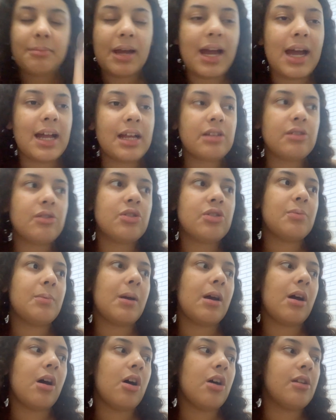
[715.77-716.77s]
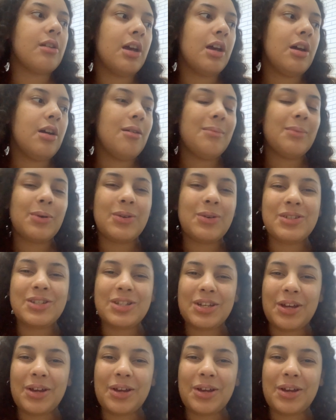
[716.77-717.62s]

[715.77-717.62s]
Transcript: my hand onto it hard, because you